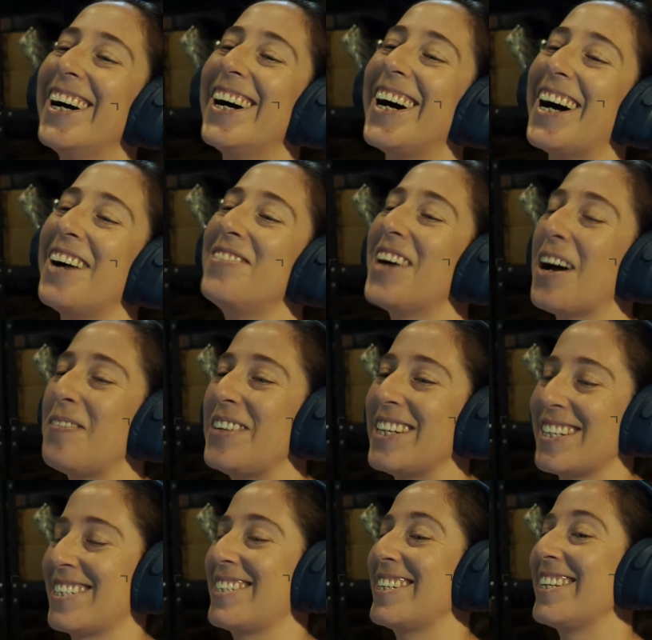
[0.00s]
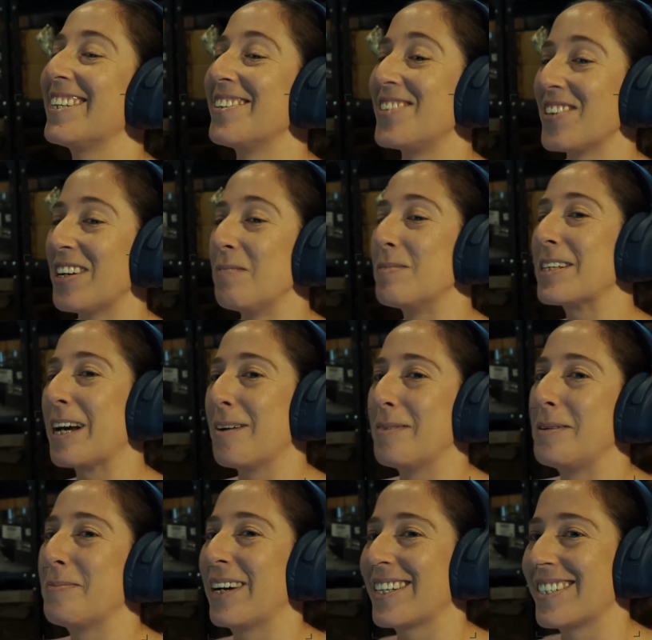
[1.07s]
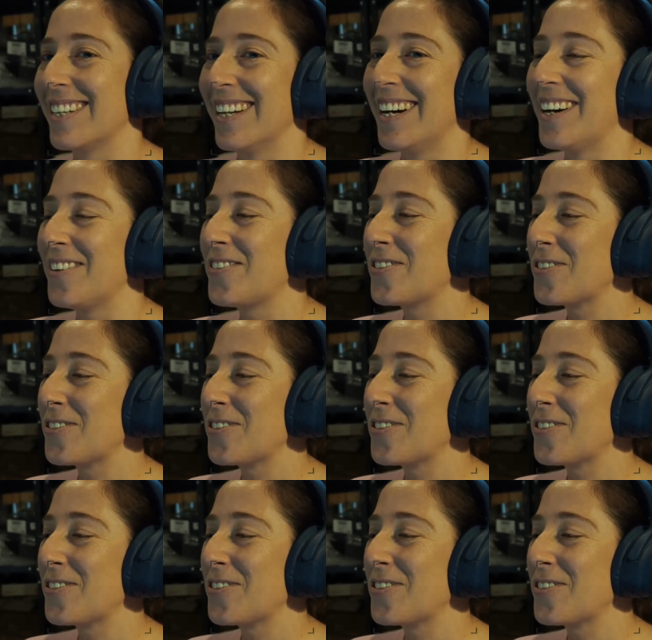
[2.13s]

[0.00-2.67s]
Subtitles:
I'm happy to see the dreams coming back to life.